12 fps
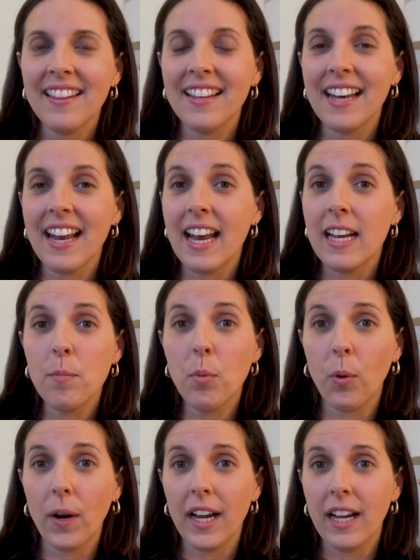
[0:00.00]
that at any
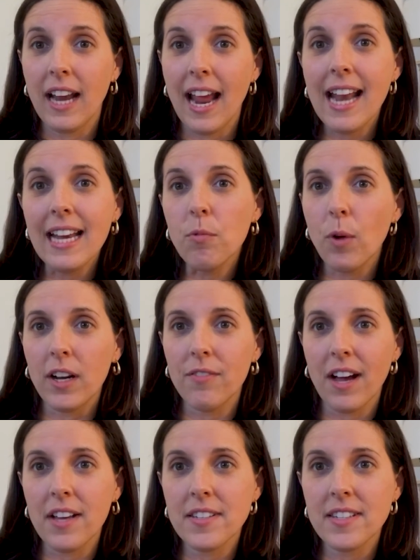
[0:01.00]
point, any one of
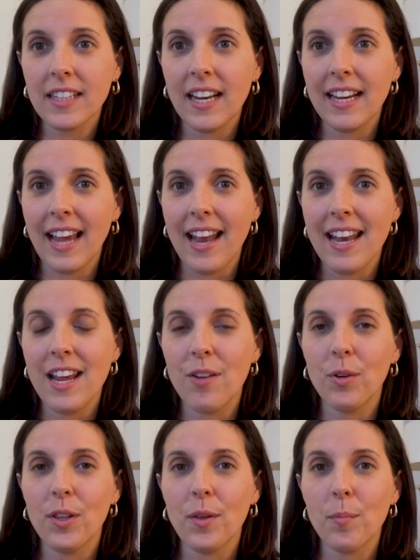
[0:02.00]
us can get hit
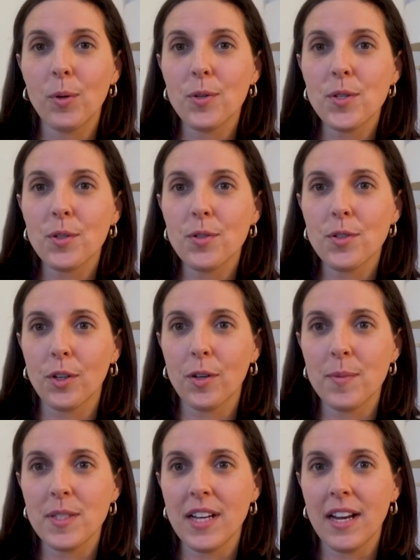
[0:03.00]
with a personal
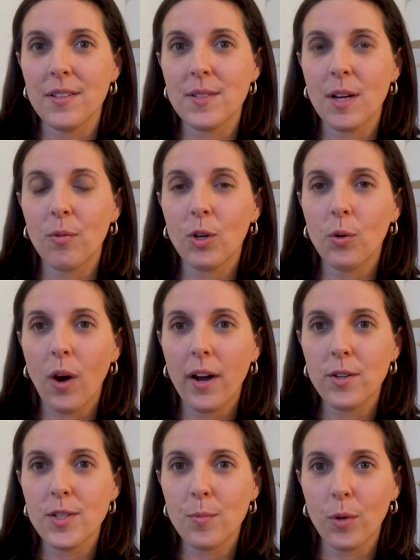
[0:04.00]
circumstance that
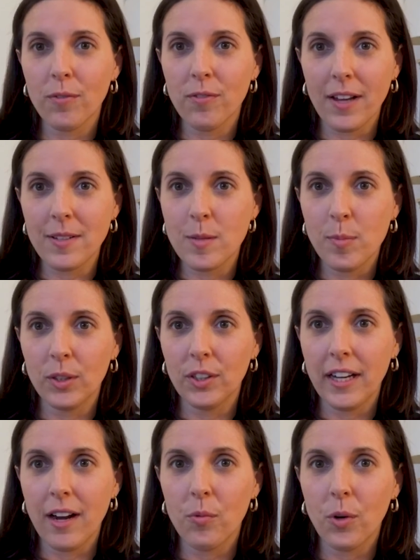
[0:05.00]
requires more
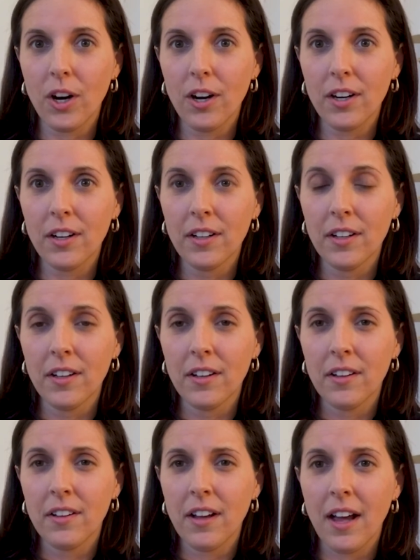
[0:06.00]
flexibility at work.
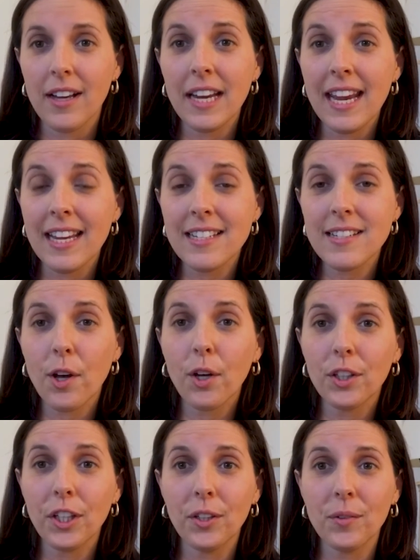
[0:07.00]
I can't
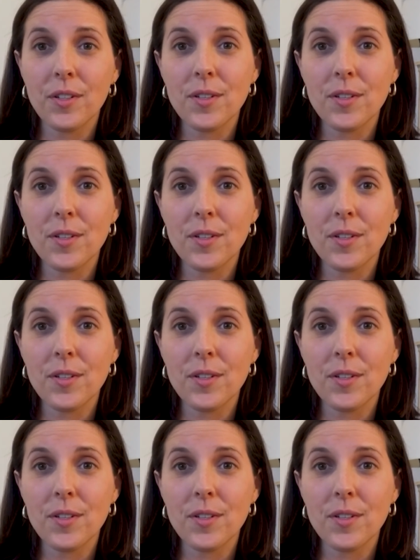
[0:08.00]
tell you the